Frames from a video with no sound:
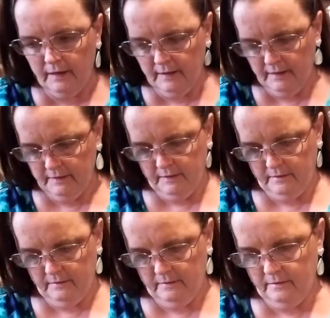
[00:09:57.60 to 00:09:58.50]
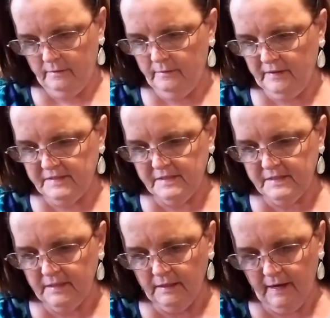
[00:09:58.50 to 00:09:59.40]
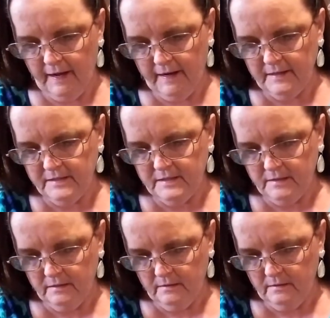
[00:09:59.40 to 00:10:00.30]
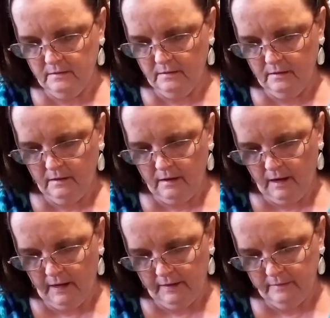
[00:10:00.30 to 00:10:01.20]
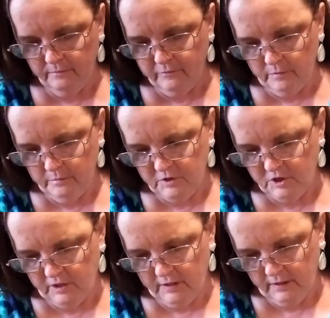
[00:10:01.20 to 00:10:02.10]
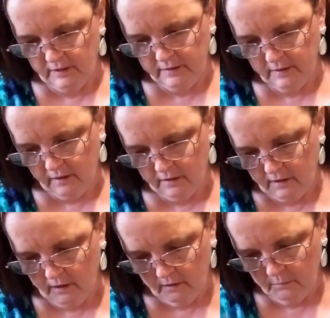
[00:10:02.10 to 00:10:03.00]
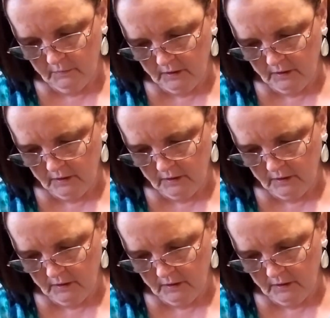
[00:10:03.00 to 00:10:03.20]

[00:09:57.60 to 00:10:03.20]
And this is the last item from Shein.com.